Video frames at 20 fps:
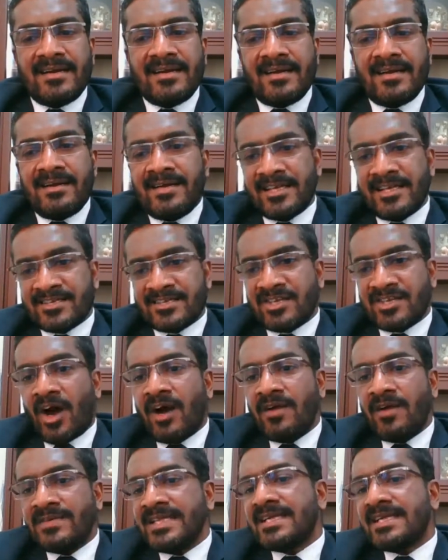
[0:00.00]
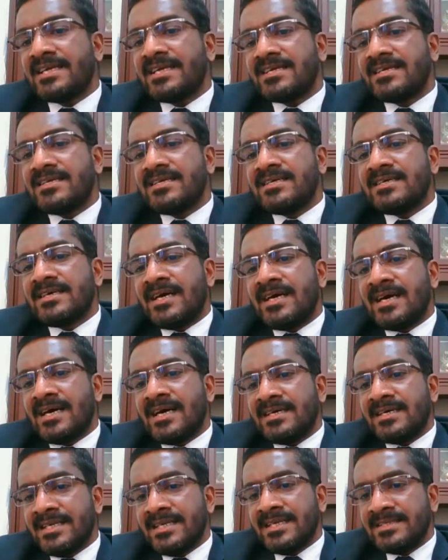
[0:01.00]
dissolve the, uh,
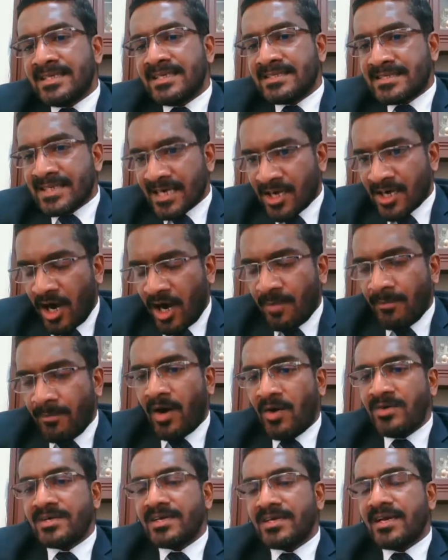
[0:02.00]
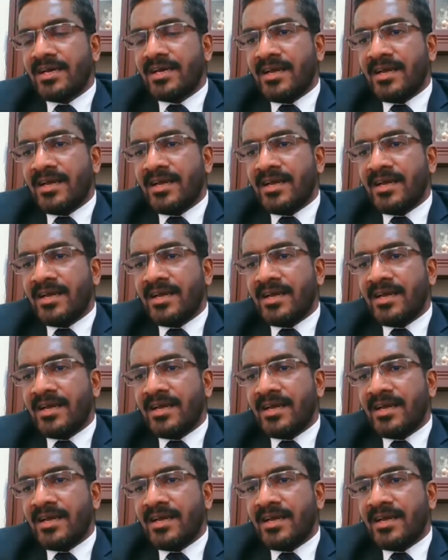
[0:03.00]
the, the, drug compound